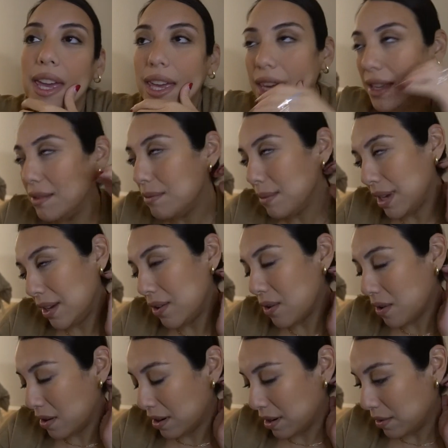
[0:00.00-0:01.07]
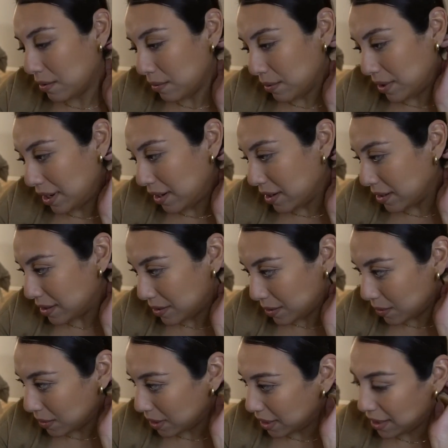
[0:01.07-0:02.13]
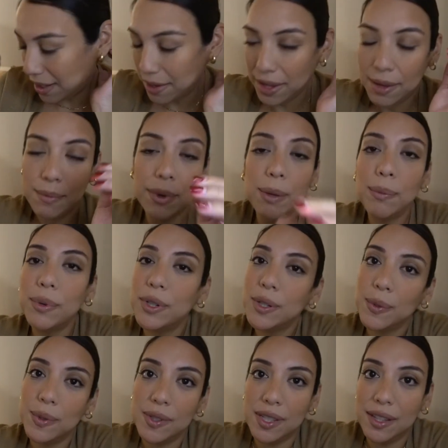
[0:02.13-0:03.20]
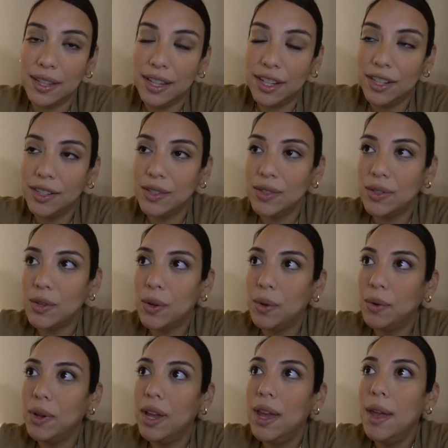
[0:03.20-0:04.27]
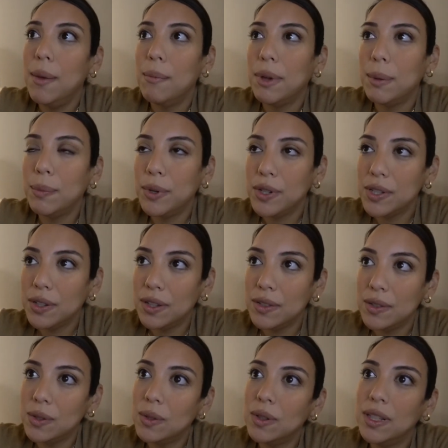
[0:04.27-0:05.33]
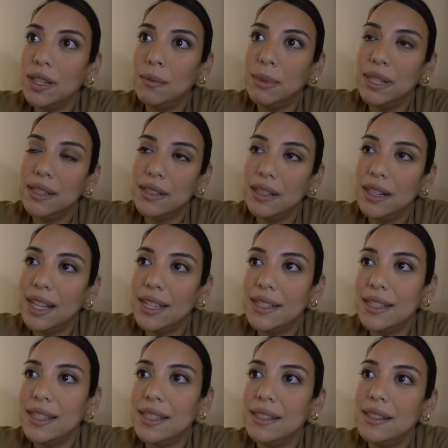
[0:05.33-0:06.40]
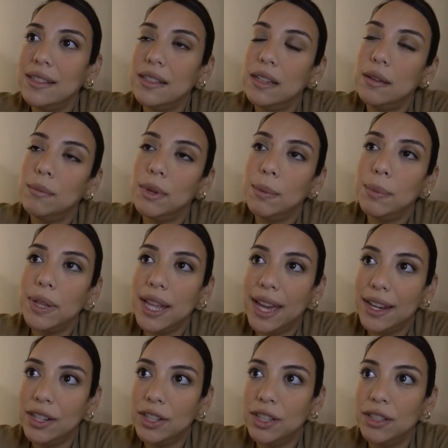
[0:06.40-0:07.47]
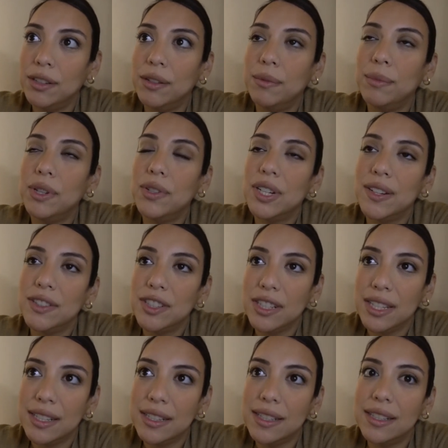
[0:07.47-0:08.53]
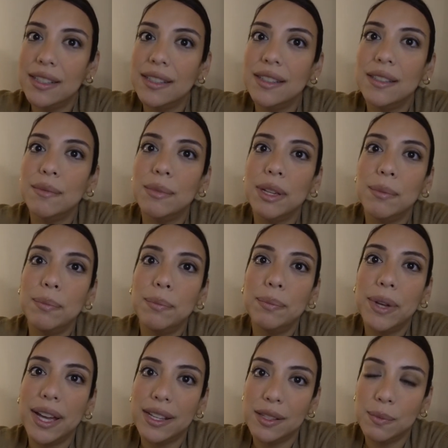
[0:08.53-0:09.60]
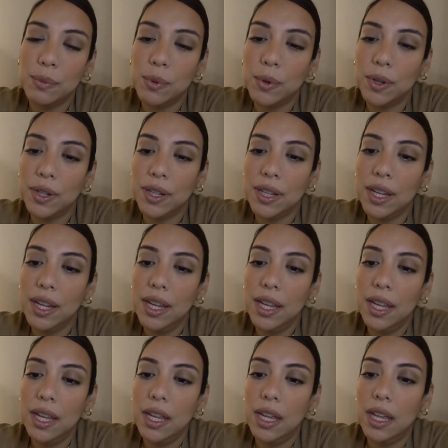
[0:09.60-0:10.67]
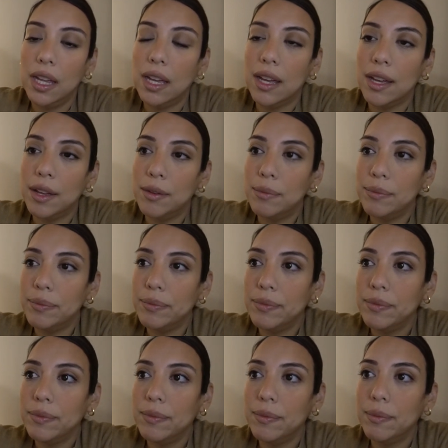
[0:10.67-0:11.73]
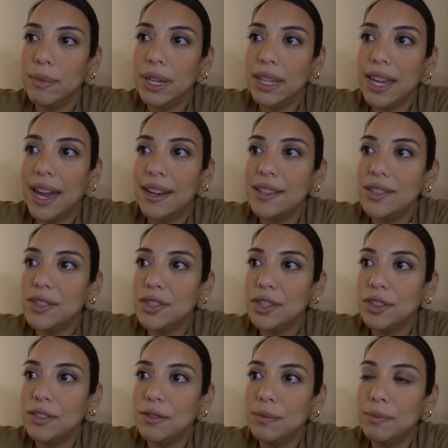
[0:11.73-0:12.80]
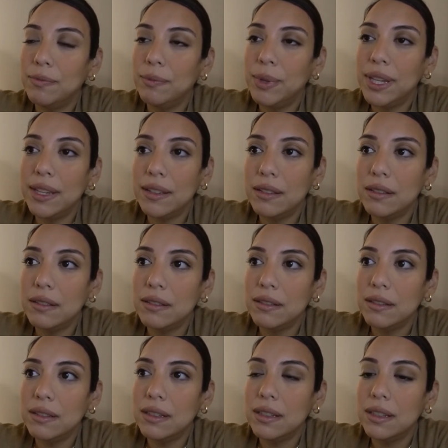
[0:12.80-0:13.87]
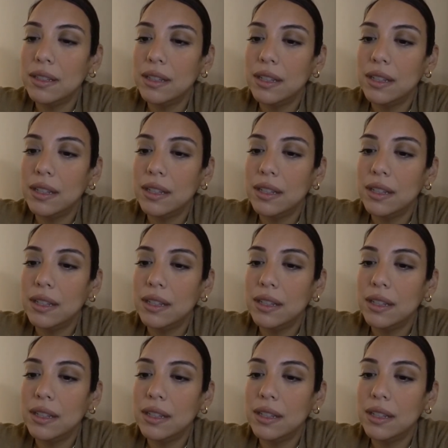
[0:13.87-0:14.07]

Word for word: in my car when it got stolen, my purse was in there. So my purse got stolen, my sunglasses, my planner, my driver's license, my passport, um, my canister of pills,